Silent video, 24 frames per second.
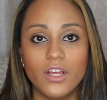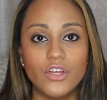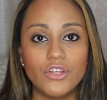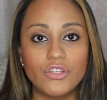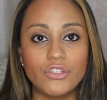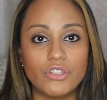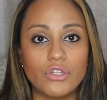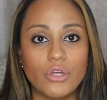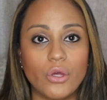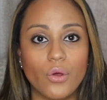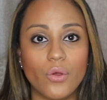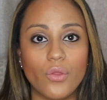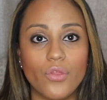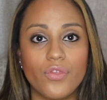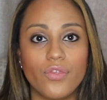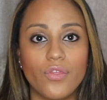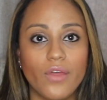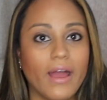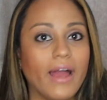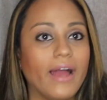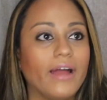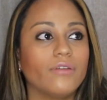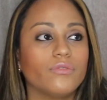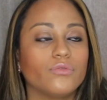So
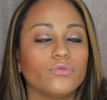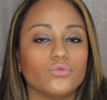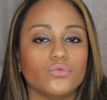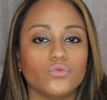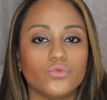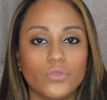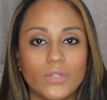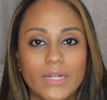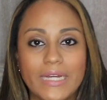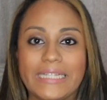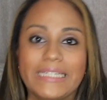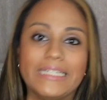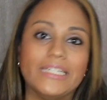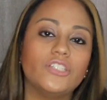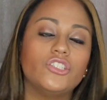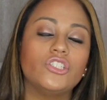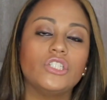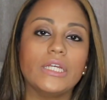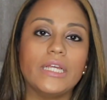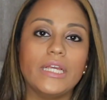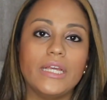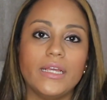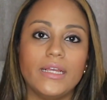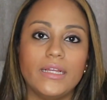that really
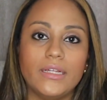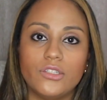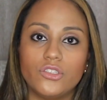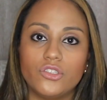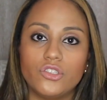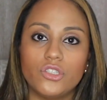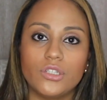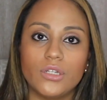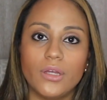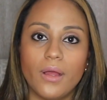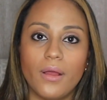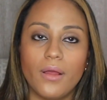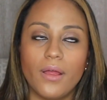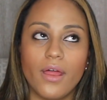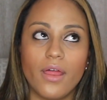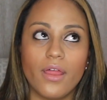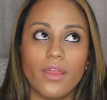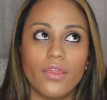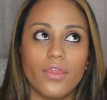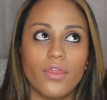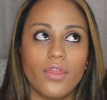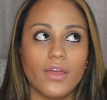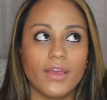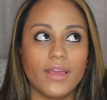changed
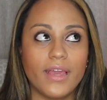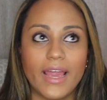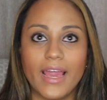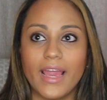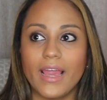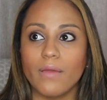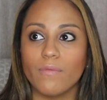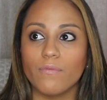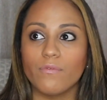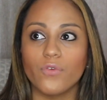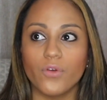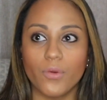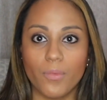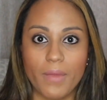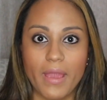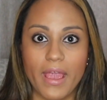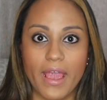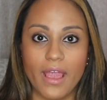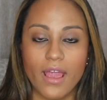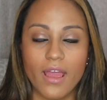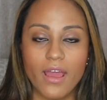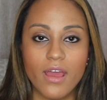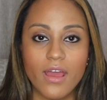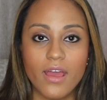the game for
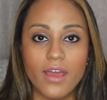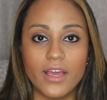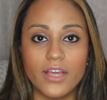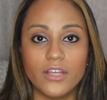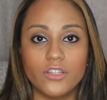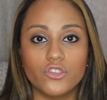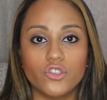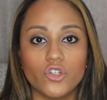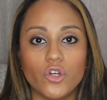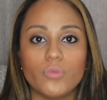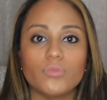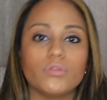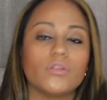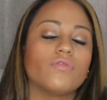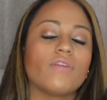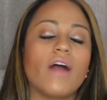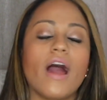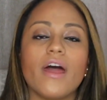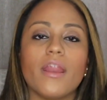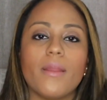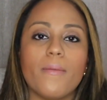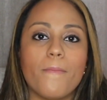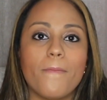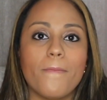me in terms of
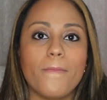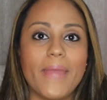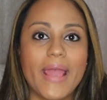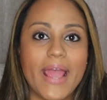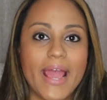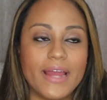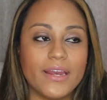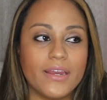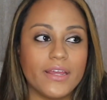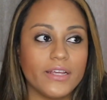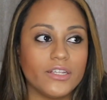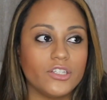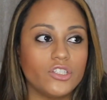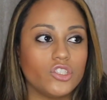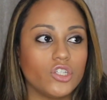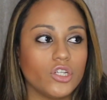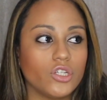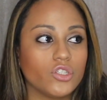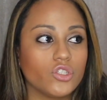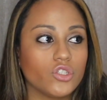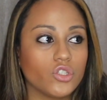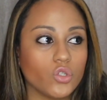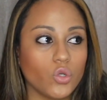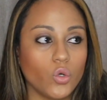how to manage
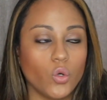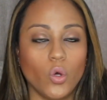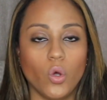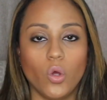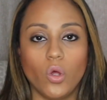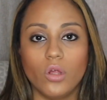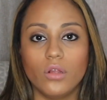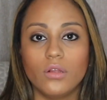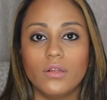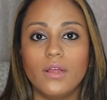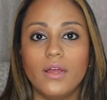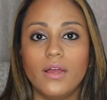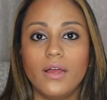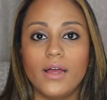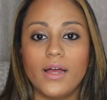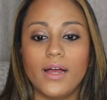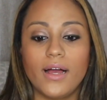school,